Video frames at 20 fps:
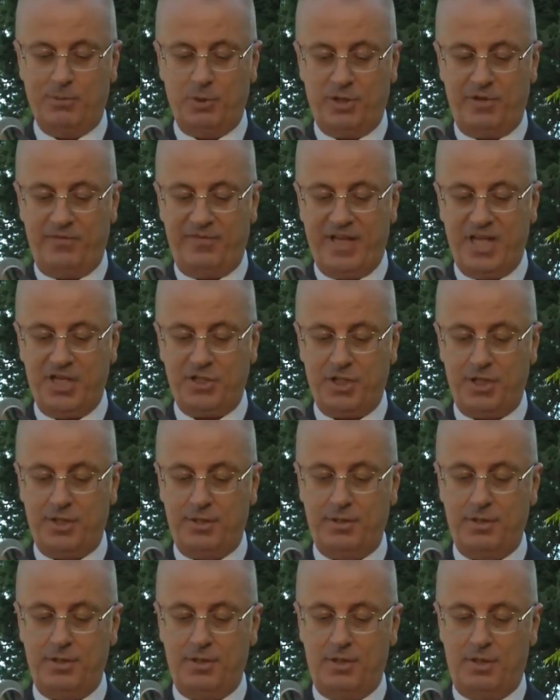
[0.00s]
a
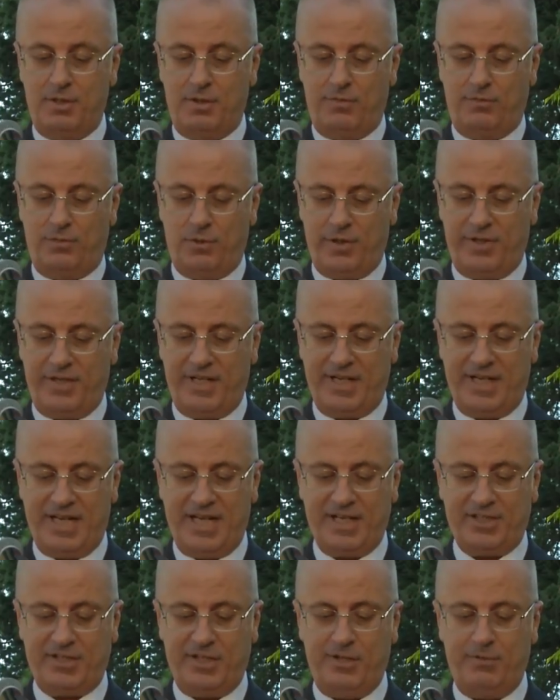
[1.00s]
motivation for their
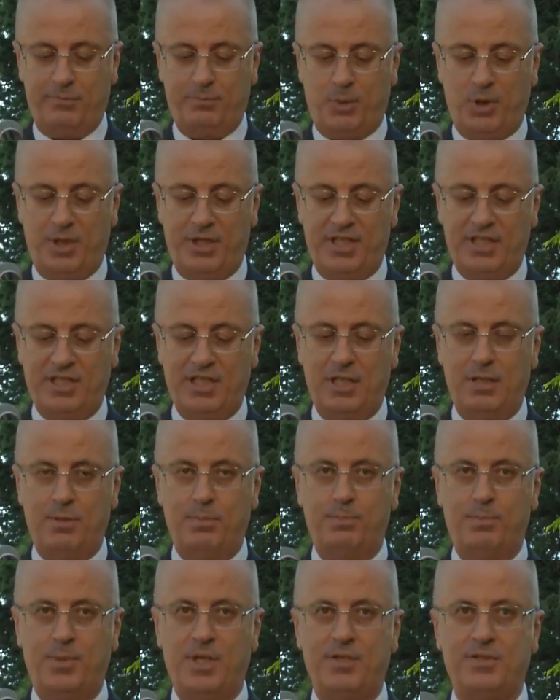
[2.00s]
active political
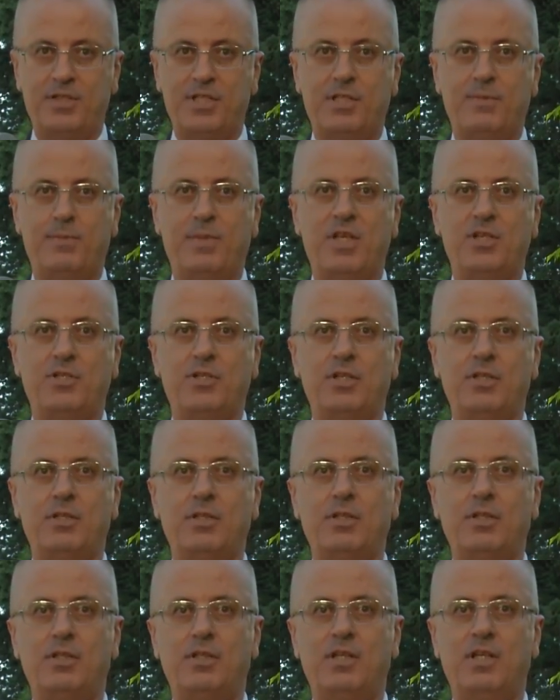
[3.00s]

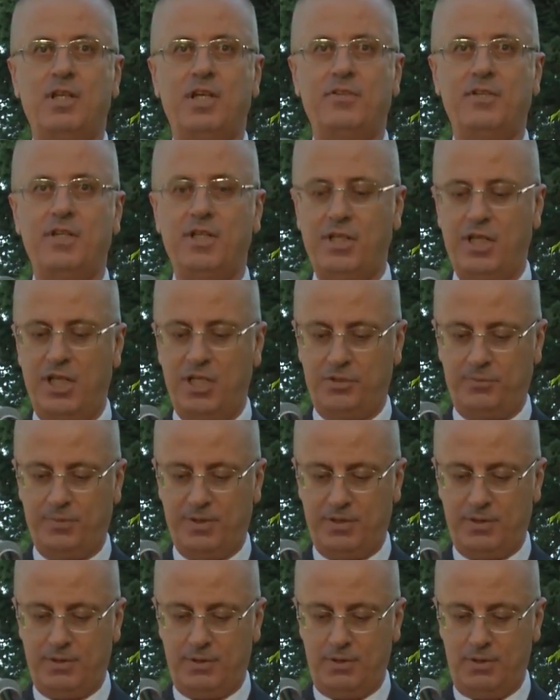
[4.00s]
participation and
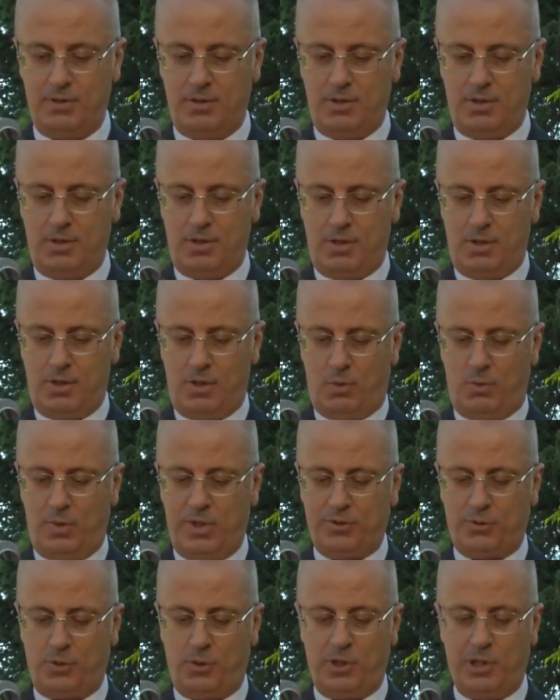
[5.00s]
engagement.
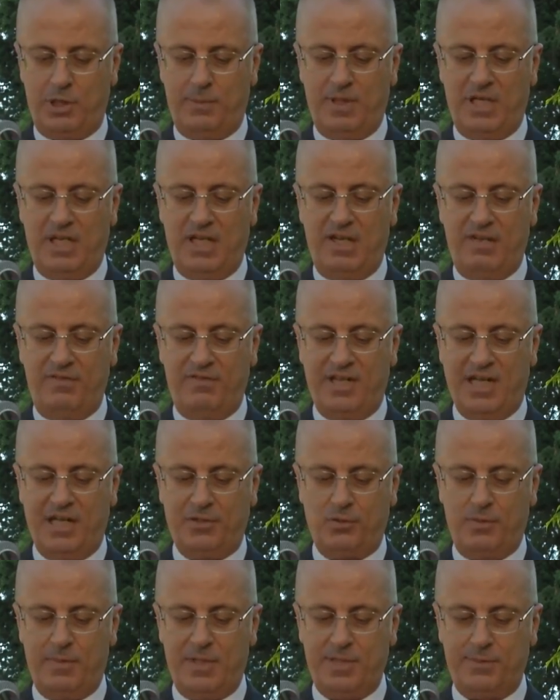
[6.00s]
We strongly believe
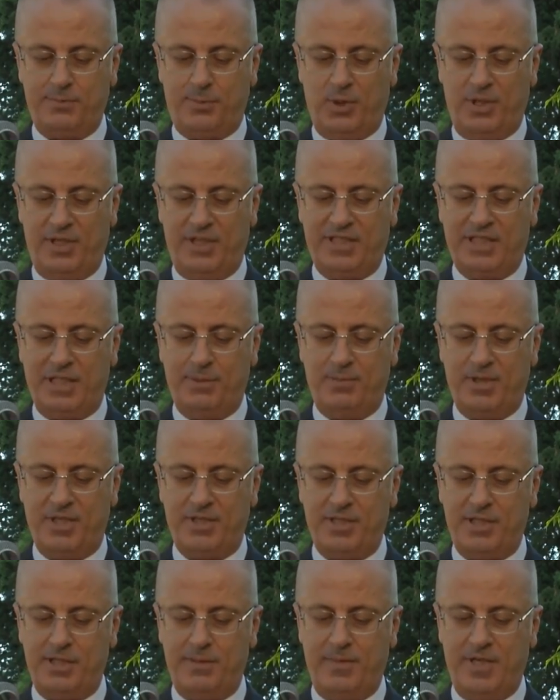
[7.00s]
that women's political
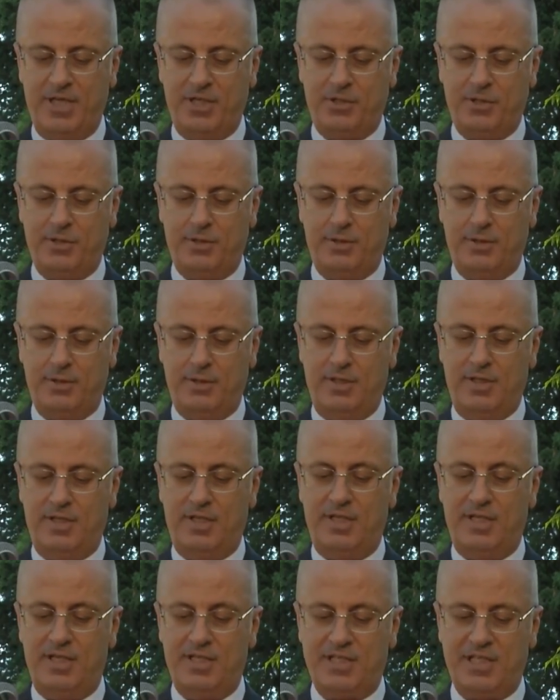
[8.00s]
participation
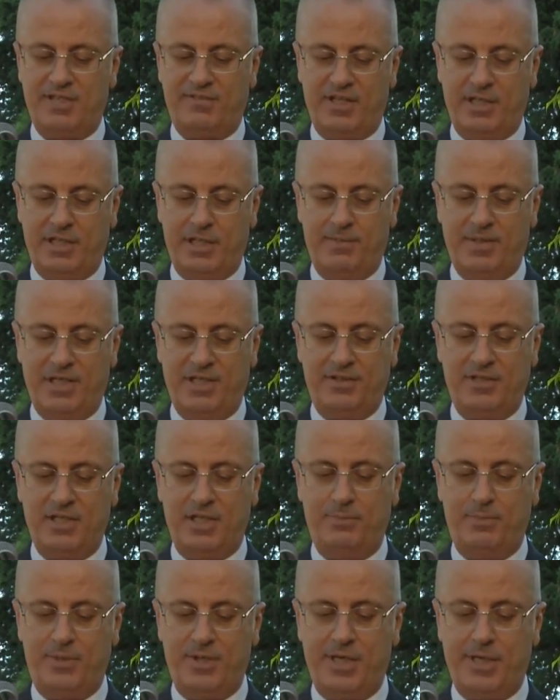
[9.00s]
is a
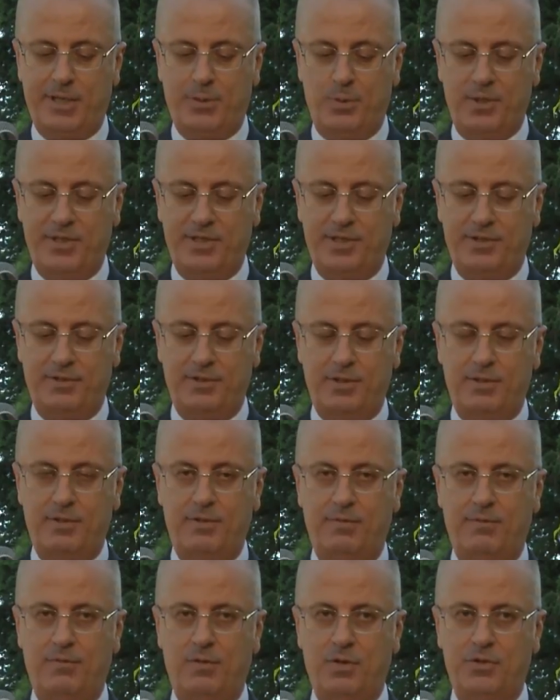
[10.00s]
fundamental prerequisite
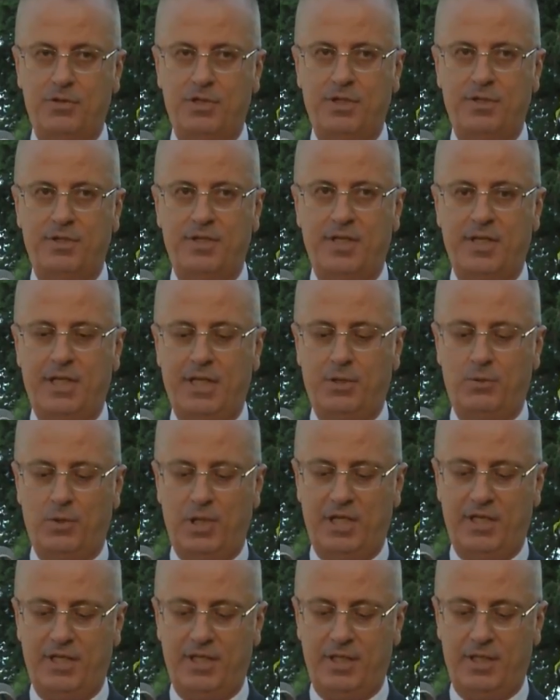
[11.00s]
for gender
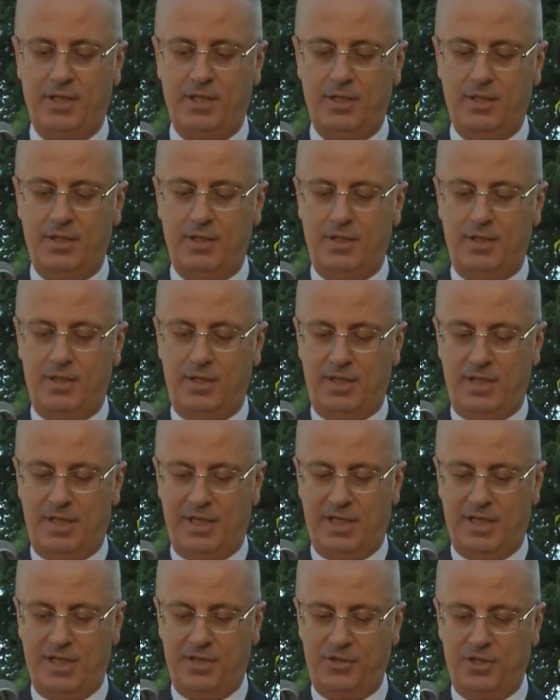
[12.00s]
equality
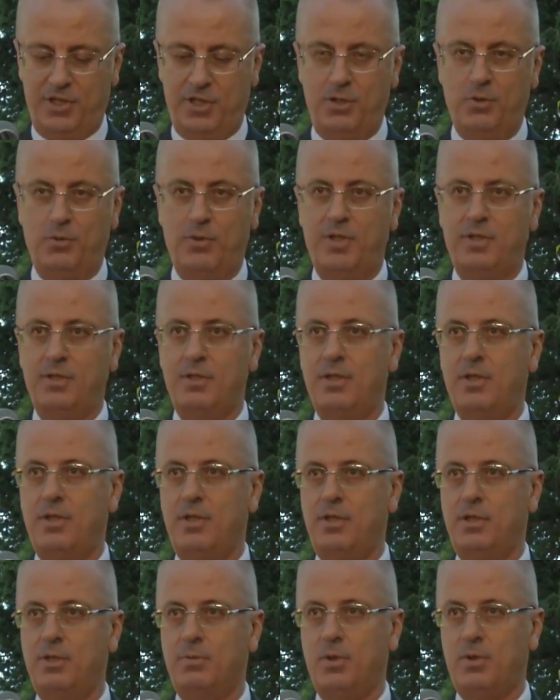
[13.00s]
and genuine
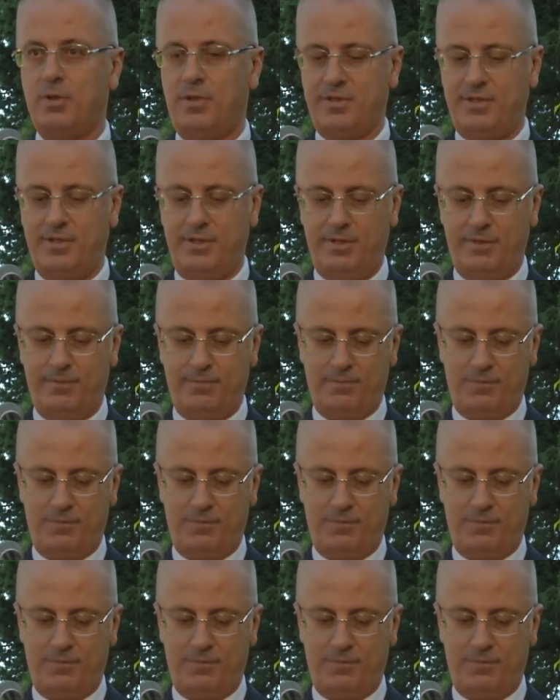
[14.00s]
democracy.